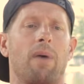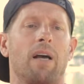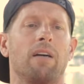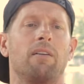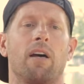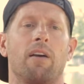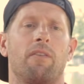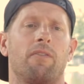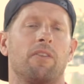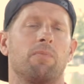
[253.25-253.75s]
of my
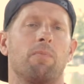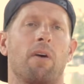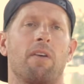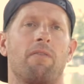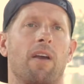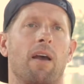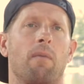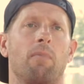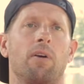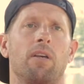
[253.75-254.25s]
life is my
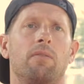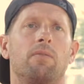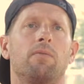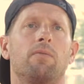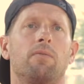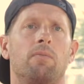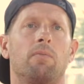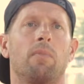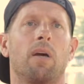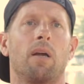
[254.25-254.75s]
family,
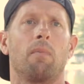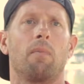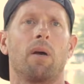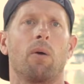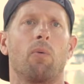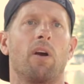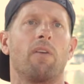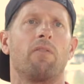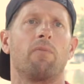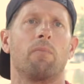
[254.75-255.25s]
my
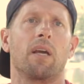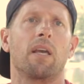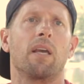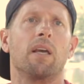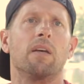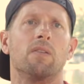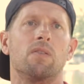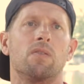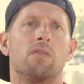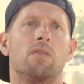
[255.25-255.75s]
wife and my
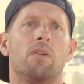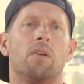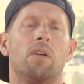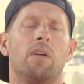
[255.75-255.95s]
kids.